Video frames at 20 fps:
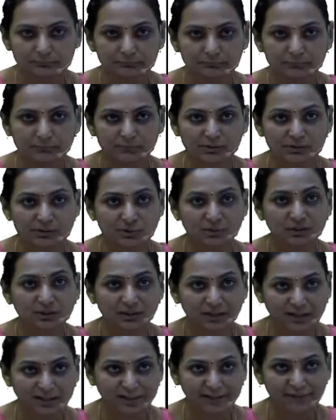so the
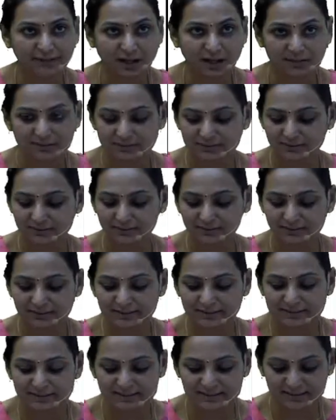correct answer is
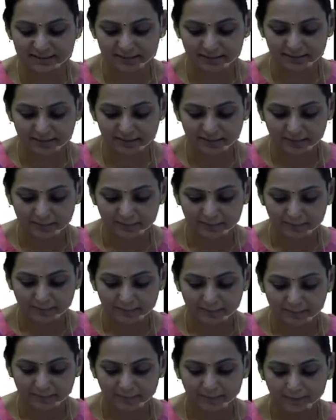C,
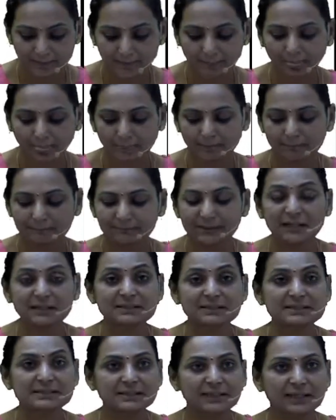that
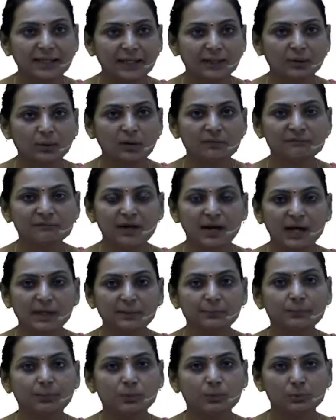is gain of
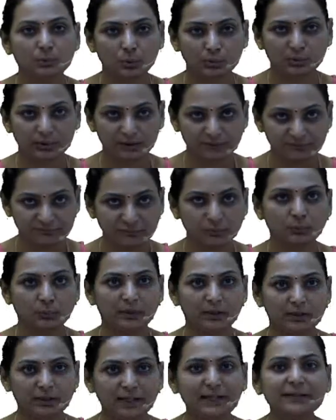hypotonic
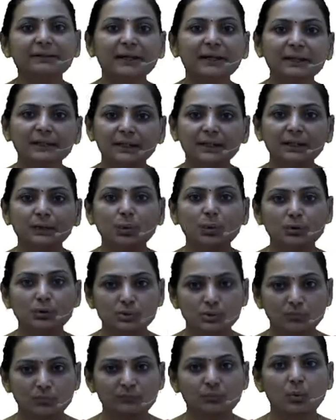fluid, like drinking lots
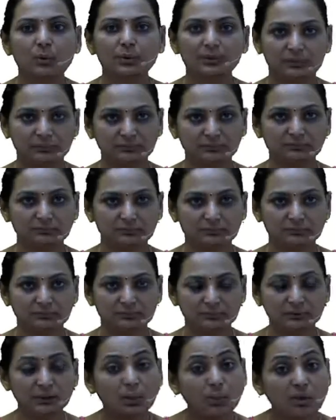of water.
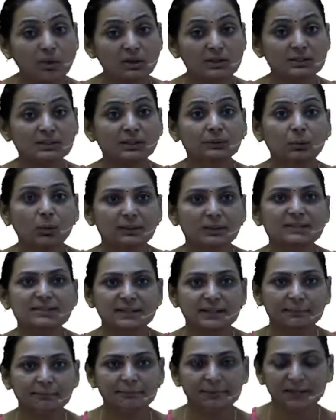Now what is the
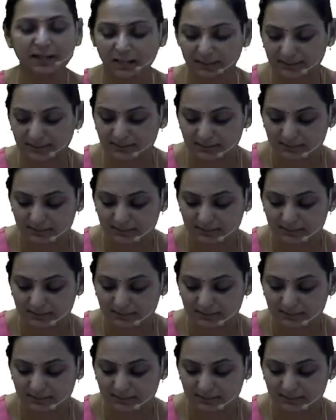concept behind?